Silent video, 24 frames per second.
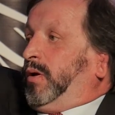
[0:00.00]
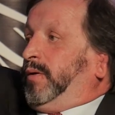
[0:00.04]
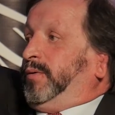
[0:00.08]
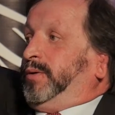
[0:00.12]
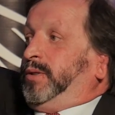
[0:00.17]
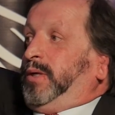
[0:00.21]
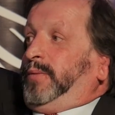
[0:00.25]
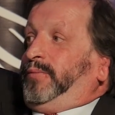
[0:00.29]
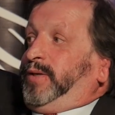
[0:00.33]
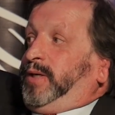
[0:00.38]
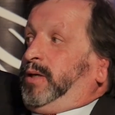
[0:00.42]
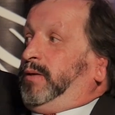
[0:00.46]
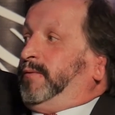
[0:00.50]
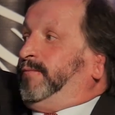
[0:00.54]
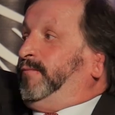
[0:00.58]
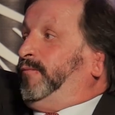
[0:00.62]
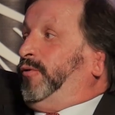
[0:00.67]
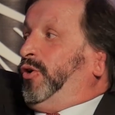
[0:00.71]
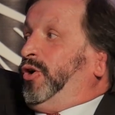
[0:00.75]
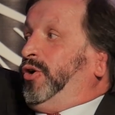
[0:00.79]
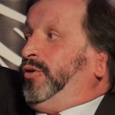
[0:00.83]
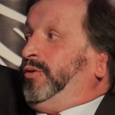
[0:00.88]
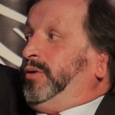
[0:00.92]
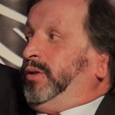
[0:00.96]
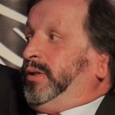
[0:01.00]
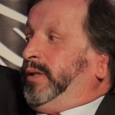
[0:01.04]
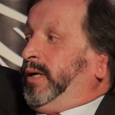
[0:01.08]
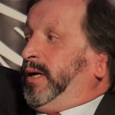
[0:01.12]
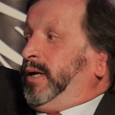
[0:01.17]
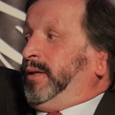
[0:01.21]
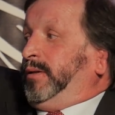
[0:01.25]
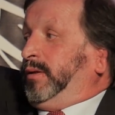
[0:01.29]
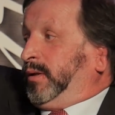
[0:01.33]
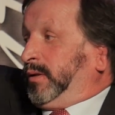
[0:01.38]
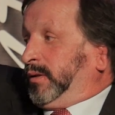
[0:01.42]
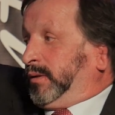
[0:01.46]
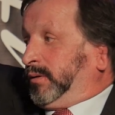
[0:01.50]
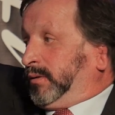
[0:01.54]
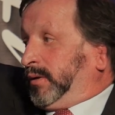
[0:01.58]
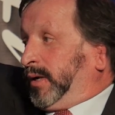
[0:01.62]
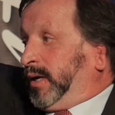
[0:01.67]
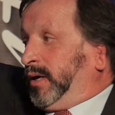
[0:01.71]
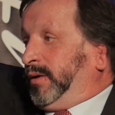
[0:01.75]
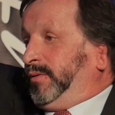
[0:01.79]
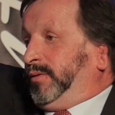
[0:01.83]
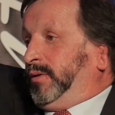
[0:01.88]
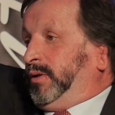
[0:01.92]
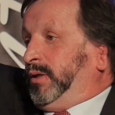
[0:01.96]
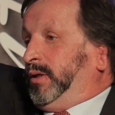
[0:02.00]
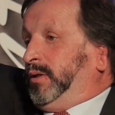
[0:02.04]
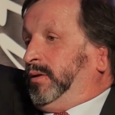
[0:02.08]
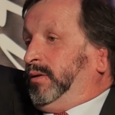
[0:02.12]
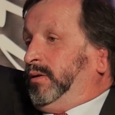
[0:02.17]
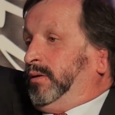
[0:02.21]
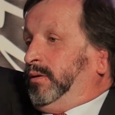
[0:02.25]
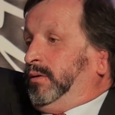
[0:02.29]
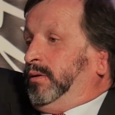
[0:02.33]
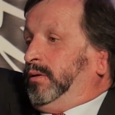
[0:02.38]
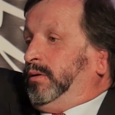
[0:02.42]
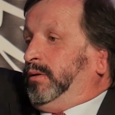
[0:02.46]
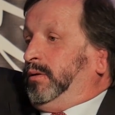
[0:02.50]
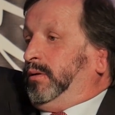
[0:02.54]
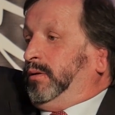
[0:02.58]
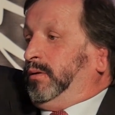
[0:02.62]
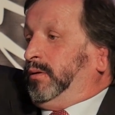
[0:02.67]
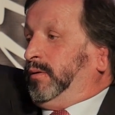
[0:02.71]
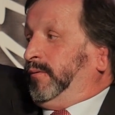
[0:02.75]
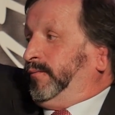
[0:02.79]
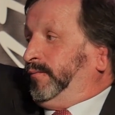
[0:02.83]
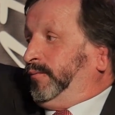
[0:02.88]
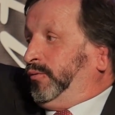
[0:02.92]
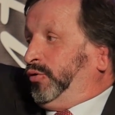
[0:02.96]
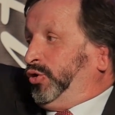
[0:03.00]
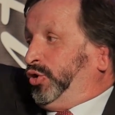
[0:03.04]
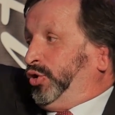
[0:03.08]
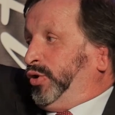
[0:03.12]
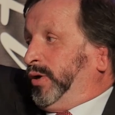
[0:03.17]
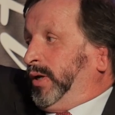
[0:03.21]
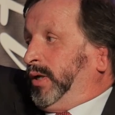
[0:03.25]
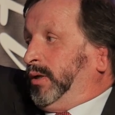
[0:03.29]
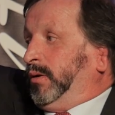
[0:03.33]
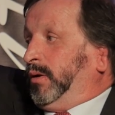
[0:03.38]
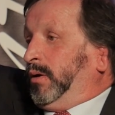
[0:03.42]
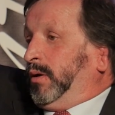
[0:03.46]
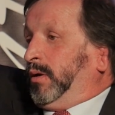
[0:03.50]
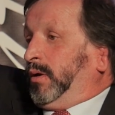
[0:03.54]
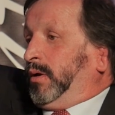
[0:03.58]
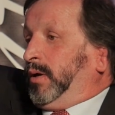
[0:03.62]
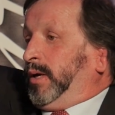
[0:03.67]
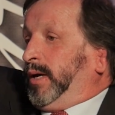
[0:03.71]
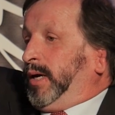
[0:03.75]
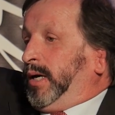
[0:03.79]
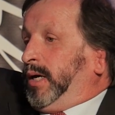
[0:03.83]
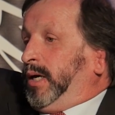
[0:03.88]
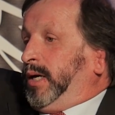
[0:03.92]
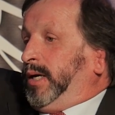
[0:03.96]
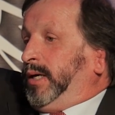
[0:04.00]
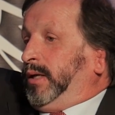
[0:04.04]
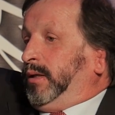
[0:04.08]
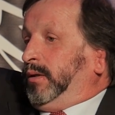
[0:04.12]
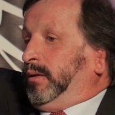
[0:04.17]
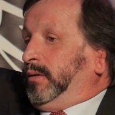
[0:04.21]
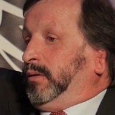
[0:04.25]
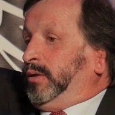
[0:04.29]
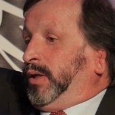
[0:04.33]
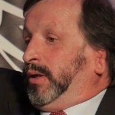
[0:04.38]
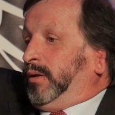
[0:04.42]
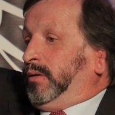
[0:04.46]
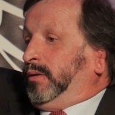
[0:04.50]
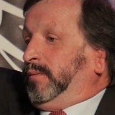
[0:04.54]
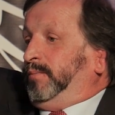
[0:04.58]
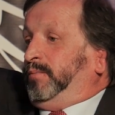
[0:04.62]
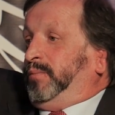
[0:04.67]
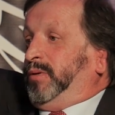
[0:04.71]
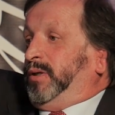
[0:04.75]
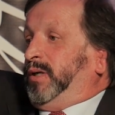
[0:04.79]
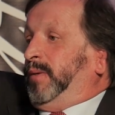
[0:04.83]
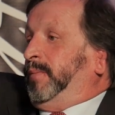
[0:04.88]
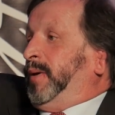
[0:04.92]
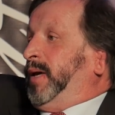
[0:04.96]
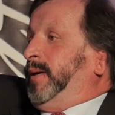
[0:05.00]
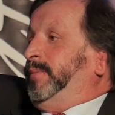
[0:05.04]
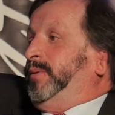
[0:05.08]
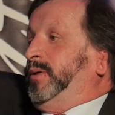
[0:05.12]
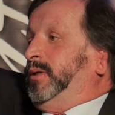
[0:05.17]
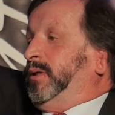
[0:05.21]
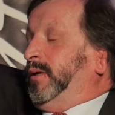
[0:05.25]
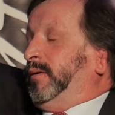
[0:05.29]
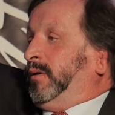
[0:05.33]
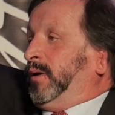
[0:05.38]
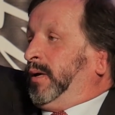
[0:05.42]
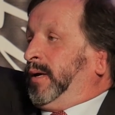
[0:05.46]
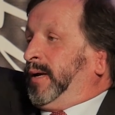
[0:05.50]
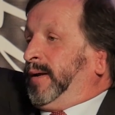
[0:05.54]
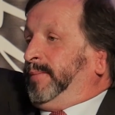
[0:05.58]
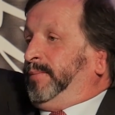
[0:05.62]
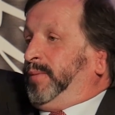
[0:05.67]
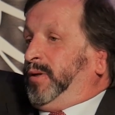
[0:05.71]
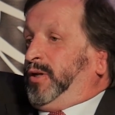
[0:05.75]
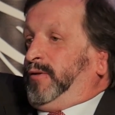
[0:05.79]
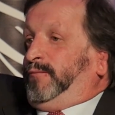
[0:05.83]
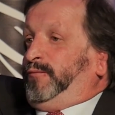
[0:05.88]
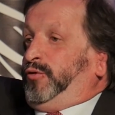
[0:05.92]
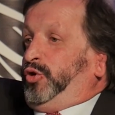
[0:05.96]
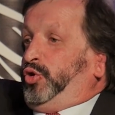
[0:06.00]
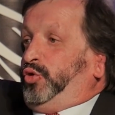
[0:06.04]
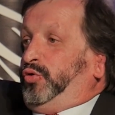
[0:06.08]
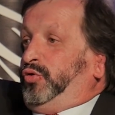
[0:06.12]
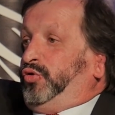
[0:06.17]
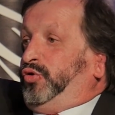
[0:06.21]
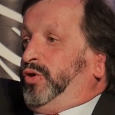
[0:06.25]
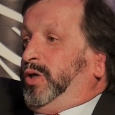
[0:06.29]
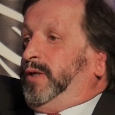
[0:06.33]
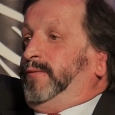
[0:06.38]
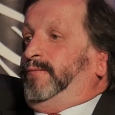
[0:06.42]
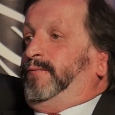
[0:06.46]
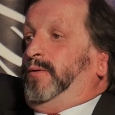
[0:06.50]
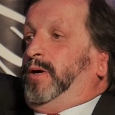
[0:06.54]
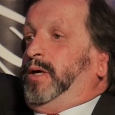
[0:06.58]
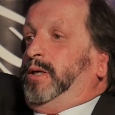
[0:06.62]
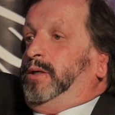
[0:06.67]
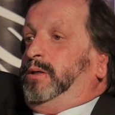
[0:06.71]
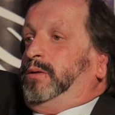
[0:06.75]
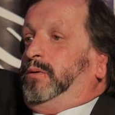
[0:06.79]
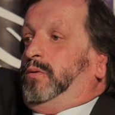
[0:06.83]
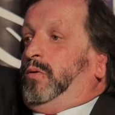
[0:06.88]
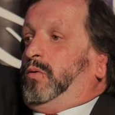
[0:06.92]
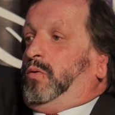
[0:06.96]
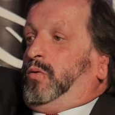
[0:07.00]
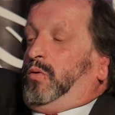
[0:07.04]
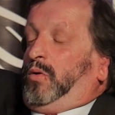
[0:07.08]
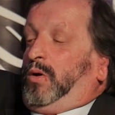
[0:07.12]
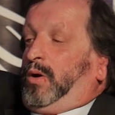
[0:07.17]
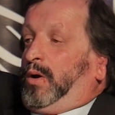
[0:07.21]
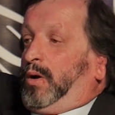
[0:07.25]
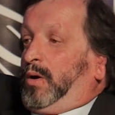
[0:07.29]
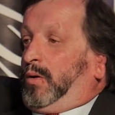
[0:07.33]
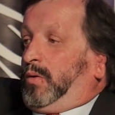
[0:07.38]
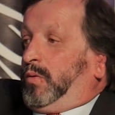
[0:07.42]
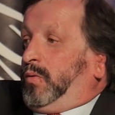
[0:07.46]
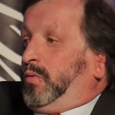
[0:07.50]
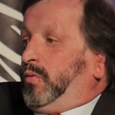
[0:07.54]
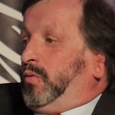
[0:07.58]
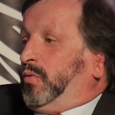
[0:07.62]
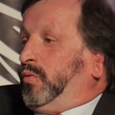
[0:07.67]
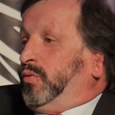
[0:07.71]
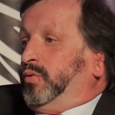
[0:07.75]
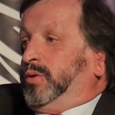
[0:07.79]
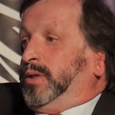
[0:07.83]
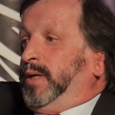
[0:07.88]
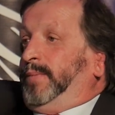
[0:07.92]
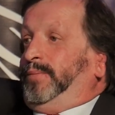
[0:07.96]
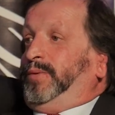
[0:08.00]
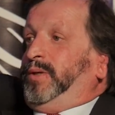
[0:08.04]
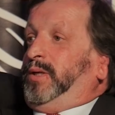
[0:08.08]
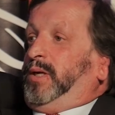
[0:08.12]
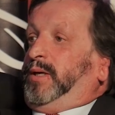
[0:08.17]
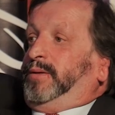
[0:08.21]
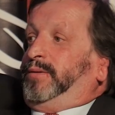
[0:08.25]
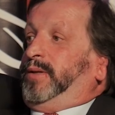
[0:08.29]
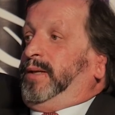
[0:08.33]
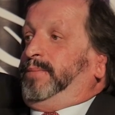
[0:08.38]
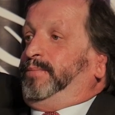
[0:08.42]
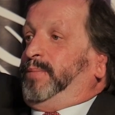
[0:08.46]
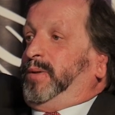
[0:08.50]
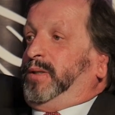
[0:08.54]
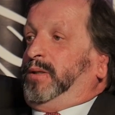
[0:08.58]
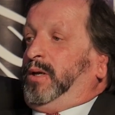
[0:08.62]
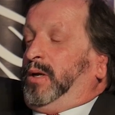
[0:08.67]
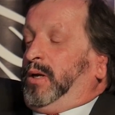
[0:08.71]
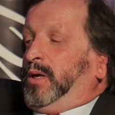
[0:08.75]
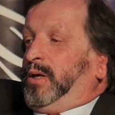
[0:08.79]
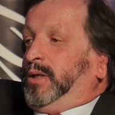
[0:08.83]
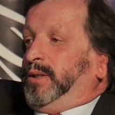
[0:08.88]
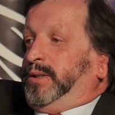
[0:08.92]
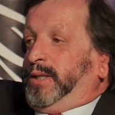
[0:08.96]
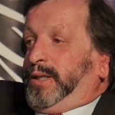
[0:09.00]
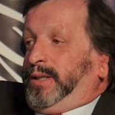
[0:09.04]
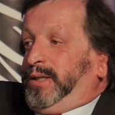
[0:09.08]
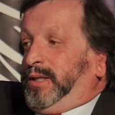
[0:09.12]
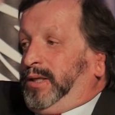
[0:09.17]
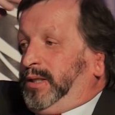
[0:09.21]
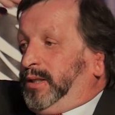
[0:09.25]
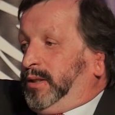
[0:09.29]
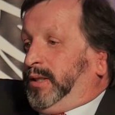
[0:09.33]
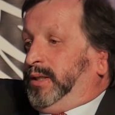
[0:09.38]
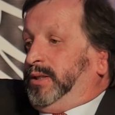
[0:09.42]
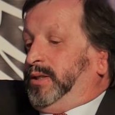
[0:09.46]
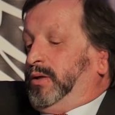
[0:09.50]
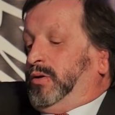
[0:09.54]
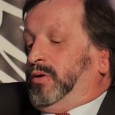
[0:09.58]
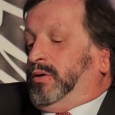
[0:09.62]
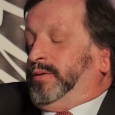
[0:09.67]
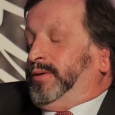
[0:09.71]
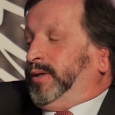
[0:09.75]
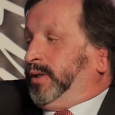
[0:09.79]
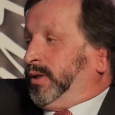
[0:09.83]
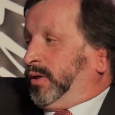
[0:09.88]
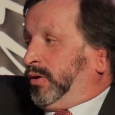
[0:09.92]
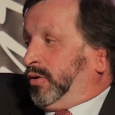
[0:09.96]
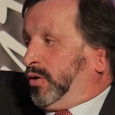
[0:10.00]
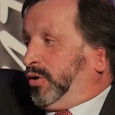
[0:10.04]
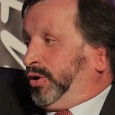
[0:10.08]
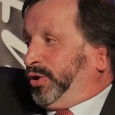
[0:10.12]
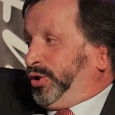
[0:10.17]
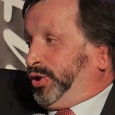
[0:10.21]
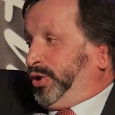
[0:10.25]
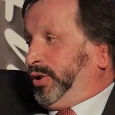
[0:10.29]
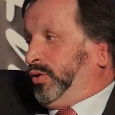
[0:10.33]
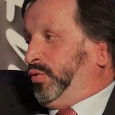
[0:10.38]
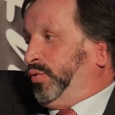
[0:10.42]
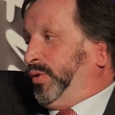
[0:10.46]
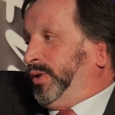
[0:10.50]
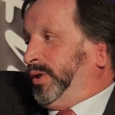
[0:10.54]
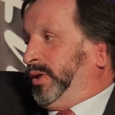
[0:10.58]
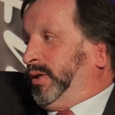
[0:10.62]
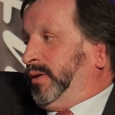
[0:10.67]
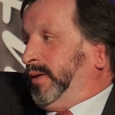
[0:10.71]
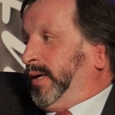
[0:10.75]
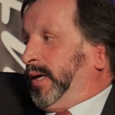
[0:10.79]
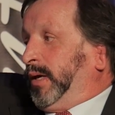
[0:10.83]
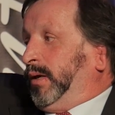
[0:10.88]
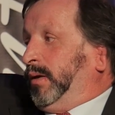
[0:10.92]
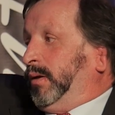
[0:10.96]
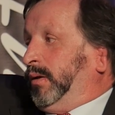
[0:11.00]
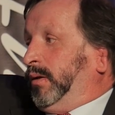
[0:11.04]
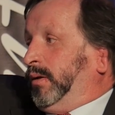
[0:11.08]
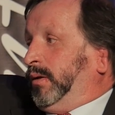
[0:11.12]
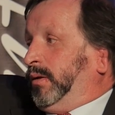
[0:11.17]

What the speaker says: something else further down the food chain. The implication maybe is a beneficiary trust fund or something like that, but suddenly there's a consequence there.